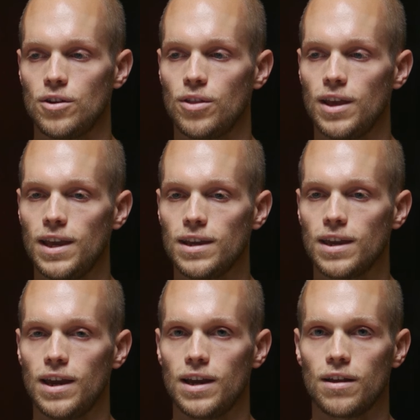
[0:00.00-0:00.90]
The
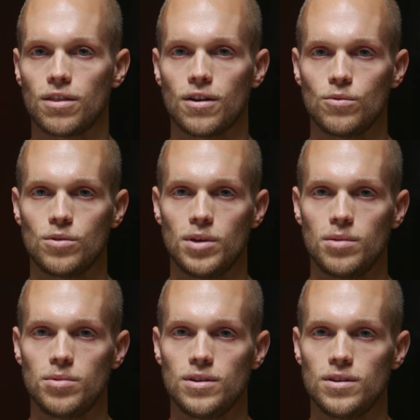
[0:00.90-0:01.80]
8K I thought would
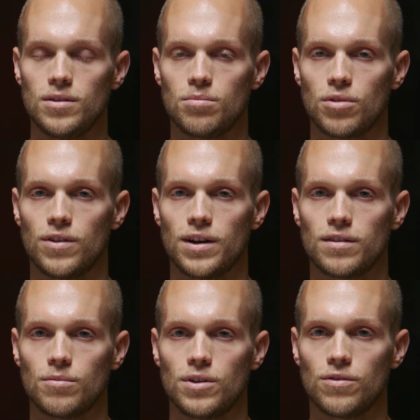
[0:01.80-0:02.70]
maybe provide
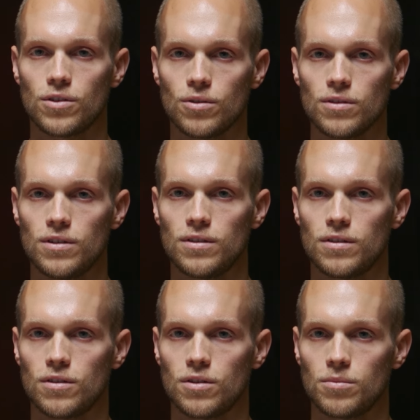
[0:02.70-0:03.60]
some difficulties
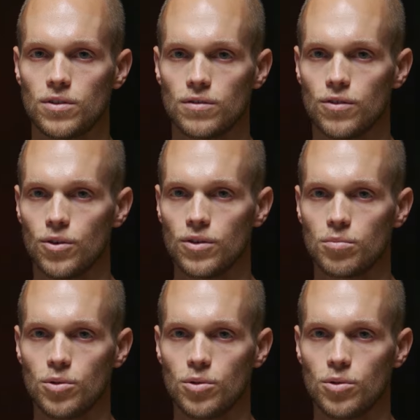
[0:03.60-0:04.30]
in terms of focus